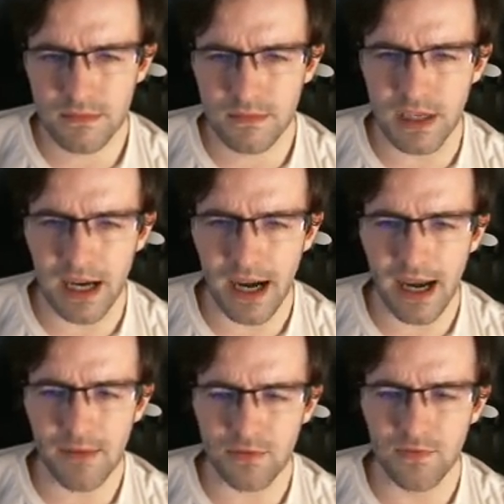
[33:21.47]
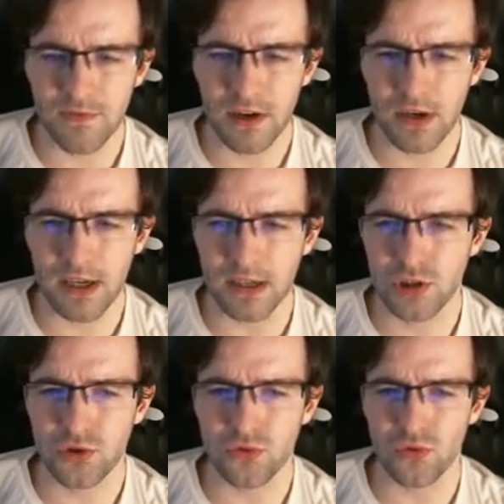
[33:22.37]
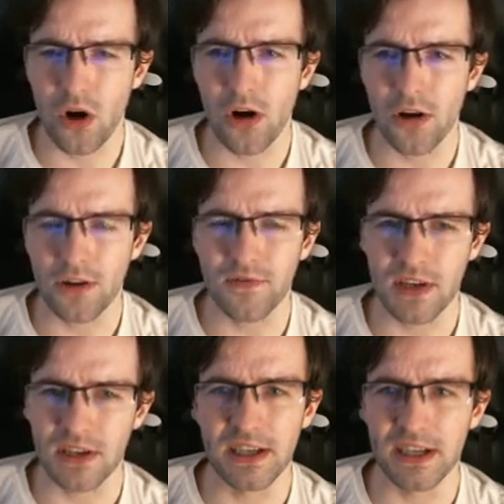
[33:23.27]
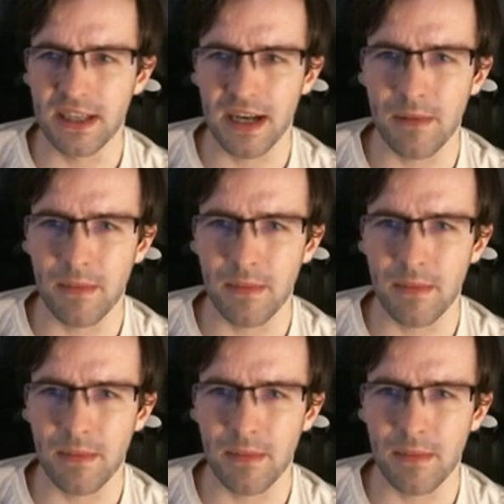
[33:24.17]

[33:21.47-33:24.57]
Yeah, I have a very strong feeling that I'm